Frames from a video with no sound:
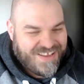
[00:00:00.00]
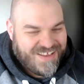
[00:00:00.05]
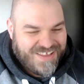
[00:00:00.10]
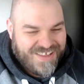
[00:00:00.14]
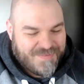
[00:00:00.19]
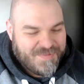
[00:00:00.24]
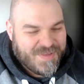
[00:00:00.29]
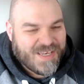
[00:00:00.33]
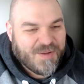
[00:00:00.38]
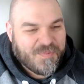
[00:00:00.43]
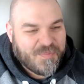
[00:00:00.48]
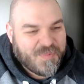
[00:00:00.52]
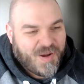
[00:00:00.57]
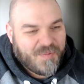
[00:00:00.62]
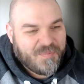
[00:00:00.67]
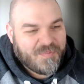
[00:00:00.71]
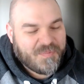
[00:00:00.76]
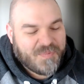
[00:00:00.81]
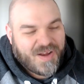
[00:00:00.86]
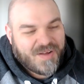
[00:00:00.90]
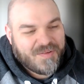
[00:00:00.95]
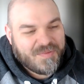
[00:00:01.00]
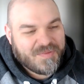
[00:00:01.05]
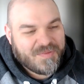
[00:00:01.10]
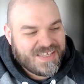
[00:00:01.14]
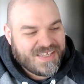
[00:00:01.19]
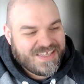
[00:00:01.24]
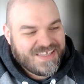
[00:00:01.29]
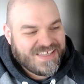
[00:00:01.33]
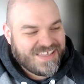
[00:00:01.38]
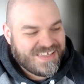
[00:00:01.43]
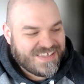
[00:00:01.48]
mean,
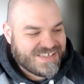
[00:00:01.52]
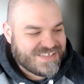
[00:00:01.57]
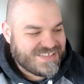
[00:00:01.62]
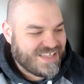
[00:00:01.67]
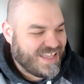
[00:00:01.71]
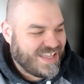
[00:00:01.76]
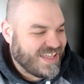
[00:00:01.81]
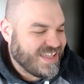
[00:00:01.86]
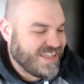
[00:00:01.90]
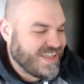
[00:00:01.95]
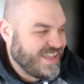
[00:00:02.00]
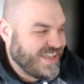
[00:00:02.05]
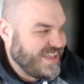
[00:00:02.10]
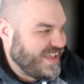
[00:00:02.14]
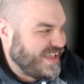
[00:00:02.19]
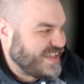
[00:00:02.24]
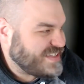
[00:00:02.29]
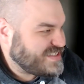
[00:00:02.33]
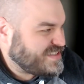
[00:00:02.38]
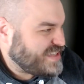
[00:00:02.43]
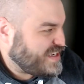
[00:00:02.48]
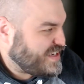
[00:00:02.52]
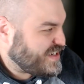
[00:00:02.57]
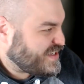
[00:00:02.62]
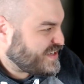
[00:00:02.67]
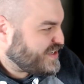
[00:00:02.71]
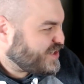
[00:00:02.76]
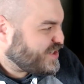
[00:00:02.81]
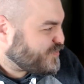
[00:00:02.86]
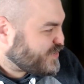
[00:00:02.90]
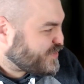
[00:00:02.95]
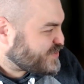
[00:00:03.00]
probably it is a
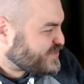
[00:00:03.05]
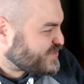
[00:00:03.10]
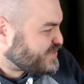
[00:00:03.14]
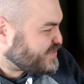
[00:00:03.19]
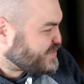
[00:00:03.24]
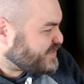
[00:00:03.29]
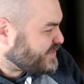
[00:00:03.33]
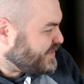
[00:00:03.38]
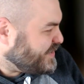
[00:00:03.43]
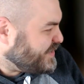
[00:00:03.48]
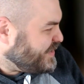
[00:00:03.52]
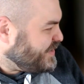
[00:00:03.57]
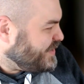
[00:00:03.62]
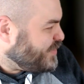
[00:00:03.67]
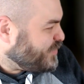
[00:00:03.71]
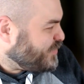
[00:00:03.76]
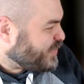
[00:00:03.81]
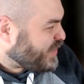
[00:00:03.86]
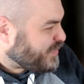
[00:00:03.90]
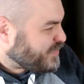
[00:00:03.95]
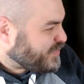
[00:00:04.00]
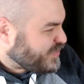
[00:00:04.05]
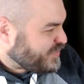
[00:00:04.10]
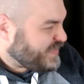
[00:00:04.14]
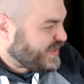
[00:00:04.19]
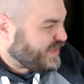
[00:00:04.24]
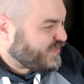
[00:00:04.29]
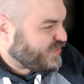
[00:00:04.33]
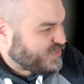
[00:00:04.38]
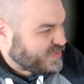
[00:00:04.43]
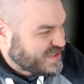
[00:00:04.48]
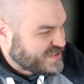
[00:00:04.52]
aesthetic commercial problem
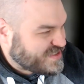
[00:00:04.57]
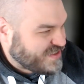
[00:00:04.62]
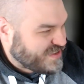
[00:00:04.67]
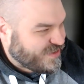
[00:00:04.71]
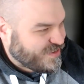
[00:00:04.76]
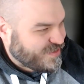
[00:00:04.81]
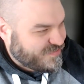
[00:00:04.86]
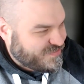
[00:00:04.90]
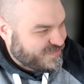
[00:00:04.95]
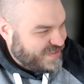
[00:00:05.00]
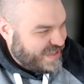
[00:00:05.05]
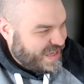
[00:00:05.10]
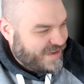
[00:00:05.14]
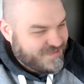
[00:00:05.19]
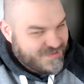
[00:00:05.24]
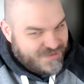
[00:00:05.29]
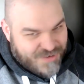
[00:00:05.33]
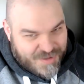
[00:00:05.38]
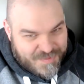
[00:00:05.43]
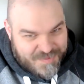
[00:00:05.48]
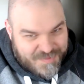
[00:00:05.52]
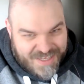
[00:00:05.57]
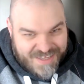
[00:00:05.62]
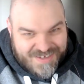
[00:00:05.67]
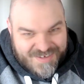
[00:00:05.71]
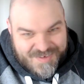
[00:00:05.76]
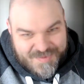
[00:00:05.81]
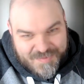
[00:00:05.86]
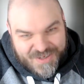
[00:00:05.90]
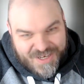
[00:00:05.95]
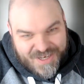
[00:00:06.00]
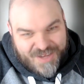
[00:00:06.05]
that will be solved after I'm
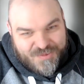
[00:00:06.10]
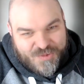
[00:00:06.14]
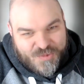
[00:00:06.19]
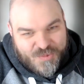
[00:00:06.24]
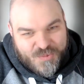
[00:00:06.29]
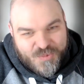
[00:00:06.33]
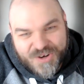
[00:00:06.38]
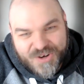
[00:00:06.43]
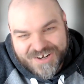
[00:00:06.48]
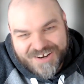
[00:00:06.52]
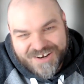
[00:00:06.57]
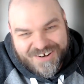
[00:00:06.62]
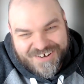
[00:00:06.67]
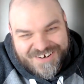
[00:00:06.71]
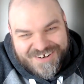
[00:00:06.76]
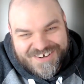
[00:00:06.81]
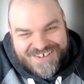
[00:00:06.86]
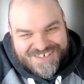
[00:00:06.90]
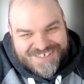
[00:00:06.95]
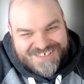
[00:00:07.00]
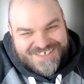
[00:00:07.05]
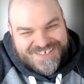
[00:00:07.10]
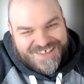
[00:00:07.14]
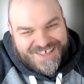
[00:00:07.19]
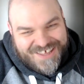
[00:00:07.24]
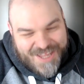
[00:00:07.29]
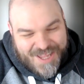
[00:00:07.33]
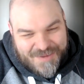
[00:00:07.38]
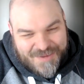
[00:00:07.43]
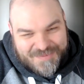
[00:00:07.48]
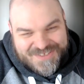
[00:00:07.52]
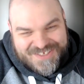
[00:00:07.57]
dead, but I will work hard until
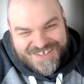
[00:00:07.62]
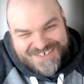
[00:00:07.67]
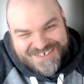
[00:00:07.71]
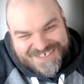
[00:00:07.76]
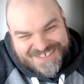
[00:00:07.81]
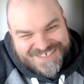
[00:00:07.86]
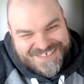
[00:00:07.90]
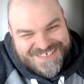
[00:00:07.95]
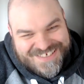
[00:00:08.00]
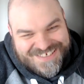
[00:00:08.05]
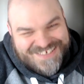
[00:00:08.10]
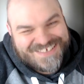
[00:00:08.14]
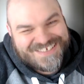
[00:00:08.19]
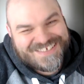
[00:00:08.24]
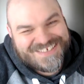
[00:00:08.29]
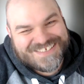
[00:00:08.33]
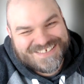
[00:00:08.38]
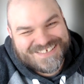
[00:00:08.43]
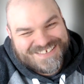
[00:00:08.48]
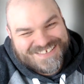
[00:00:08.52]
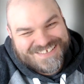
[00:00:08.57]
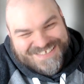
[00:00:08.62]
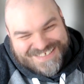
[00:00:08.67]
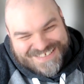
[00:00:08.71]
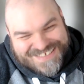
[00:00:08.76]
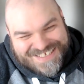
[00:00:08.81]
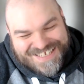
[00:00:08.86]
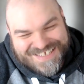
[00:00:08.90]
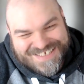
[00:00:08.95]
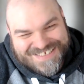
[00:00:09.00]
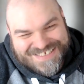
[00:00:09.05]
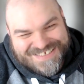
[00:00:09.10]
I am such to
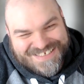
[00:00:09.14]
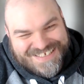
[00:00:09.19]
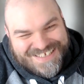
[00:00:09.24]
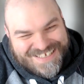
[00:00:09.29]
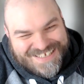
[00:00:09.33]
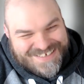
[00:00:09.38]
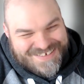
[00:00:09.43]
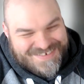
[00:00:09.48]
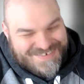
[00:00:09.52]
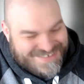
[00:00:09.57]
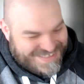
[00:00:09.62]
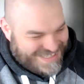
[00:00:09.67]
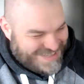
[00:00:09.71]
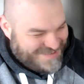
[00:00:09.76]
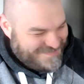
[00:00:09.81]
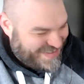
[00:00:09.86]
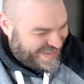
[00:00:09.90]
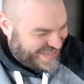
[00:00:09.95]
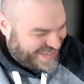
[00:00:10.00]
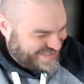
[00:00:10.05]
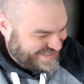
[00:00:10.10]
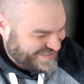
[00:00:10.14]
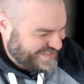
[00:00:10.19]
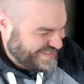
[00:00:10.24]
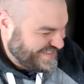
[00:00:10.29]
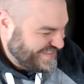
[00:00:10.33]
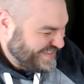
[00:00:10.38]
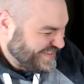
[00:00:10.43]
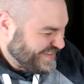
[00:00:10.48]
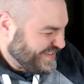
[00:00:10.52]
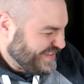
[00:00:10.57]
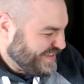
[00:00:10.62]
get past it.
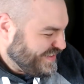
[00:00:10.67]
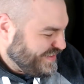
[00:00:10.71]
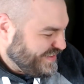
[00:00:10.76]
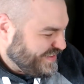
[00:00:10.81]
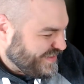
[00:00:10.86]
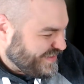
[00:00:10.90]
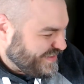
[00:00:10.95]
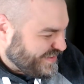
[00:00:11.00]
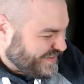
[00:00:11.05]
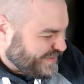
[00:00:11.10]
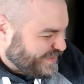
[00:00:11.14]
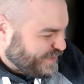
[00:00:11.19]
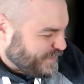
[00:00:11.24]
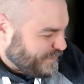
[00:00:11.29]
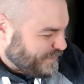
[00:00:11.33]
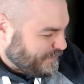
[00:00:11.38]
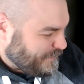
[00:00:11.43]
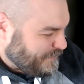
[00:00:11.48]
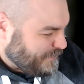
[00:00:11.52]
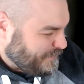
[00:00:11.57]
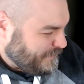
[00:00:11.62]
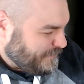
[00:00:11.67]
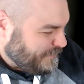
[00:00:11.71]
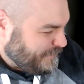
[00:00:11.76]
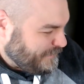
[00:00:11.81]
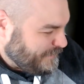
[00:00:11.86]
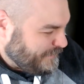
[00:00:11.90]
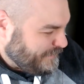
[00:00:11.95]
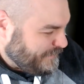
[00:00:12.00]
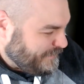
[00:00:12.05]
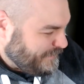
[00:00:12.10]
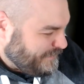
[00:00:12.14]
Um,
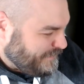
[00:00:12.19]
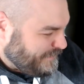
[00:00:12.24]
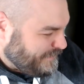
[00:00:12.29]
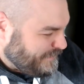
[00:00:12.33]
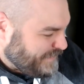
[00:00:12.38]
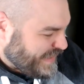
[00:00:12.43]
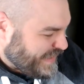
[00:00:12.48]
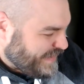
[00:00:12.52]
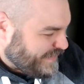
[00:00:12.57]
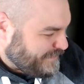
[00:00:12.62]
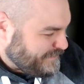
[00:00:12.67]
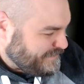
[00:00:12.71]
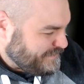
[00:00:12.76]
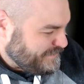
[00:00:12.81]
yeah,